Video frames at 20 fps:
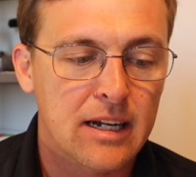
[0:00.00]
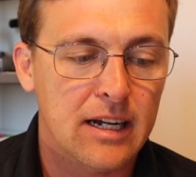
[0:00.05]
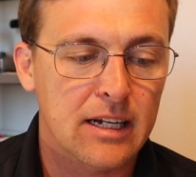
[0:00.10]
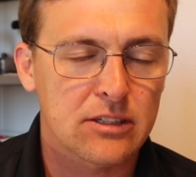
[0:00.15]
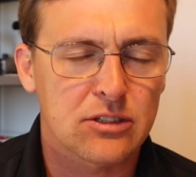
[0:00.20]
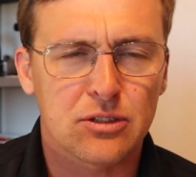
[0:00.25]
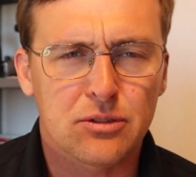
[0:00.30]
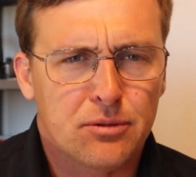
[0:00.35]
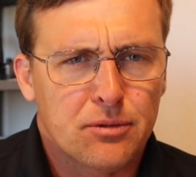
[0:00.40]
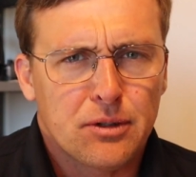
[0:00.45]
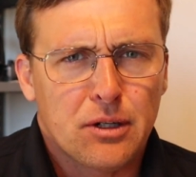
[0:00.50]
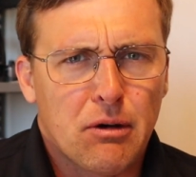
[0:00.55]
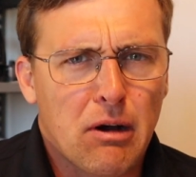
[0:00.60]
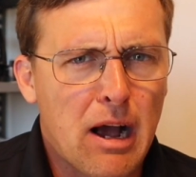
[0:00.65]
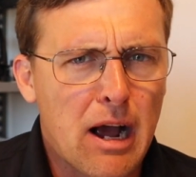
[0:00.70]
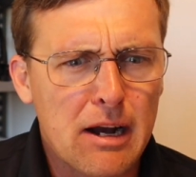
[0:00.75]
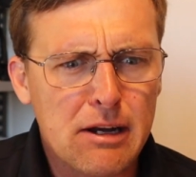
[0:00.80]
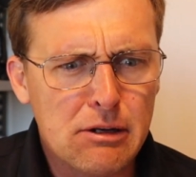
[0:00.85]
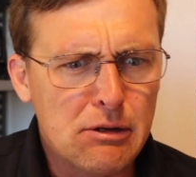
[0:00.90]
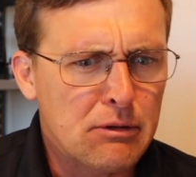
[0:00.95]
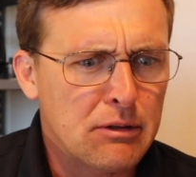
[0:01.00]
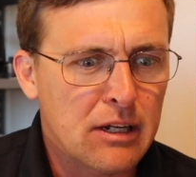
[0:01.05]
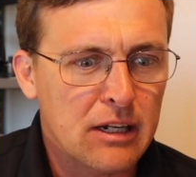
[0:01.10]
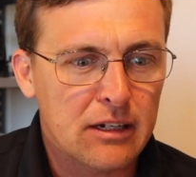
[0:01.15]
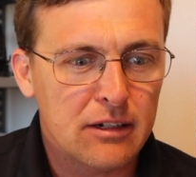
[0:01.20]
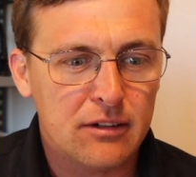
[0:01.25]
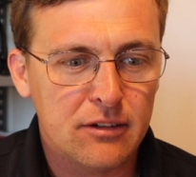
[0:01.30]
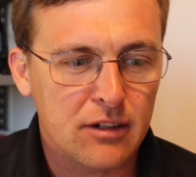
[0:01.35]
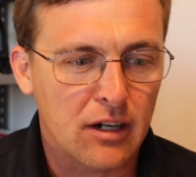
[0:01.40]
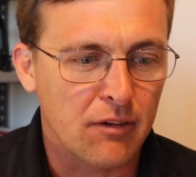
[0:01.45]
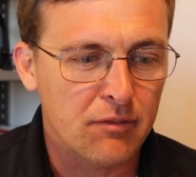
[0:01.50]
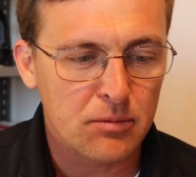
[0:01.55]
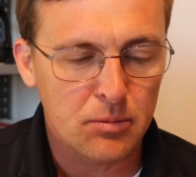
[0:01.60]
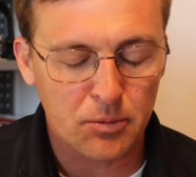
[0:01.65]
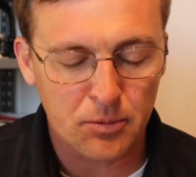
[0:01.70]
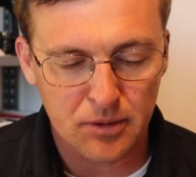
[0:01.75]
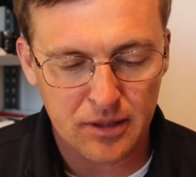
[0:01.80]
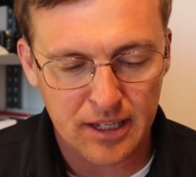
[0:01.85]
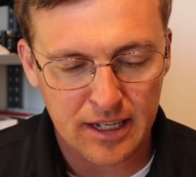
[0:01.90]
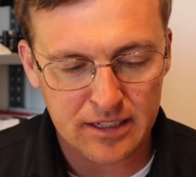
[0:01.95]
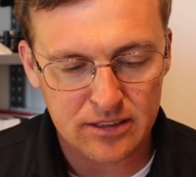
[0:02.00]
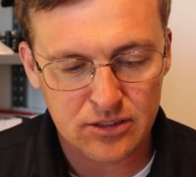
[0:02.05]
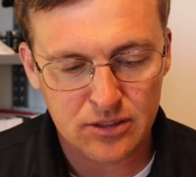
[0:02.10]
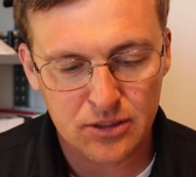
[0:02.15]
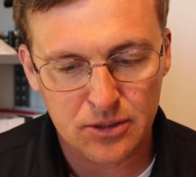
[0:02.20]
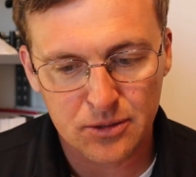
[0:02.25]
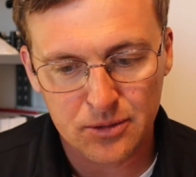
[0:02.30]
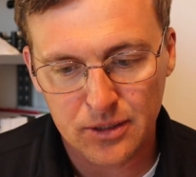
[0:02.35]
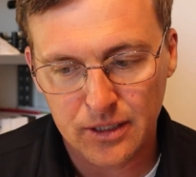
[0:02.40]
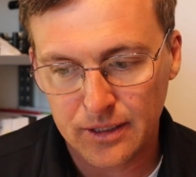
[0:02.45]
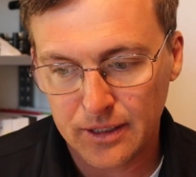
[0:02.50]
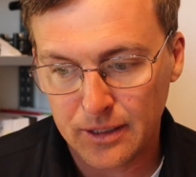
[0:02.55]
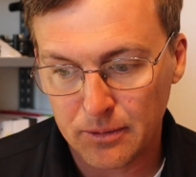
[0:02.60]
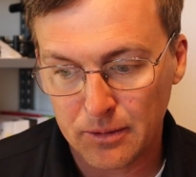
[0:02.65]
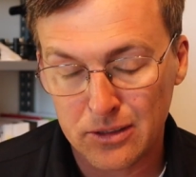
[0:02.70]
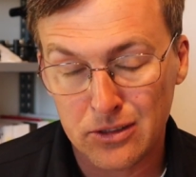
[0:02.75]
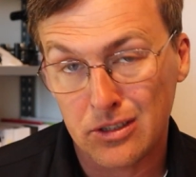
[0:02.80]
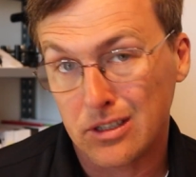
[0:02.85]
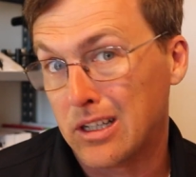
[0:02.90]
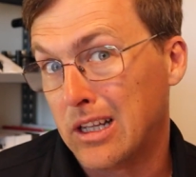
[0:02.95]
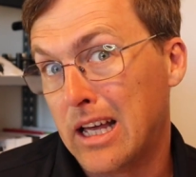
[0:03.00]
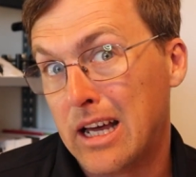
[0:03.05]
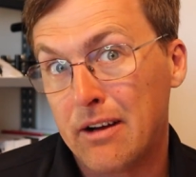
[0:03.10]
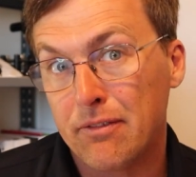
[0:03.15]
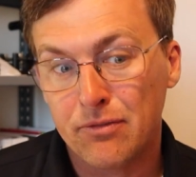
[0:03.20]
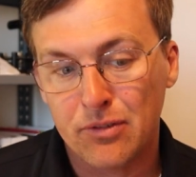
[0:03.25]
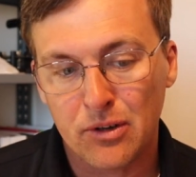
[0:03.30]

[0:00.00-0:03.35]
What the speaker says: So, you know, how do you get comfortable with that? So anyway, took a lot of